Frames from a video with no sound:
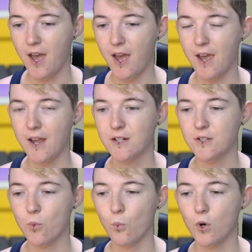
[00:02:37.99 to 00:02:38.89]

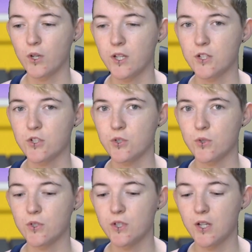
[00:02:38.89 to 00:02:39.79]
And what it
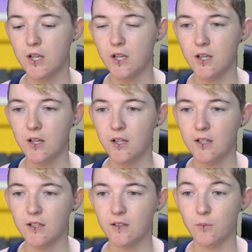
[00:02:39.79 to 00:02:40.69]
should,
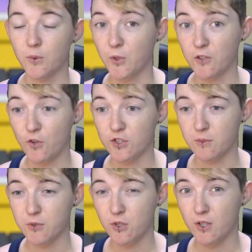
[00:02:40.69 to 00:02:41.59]
but when you first
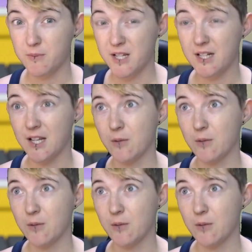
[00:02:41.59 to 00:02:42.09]
update it,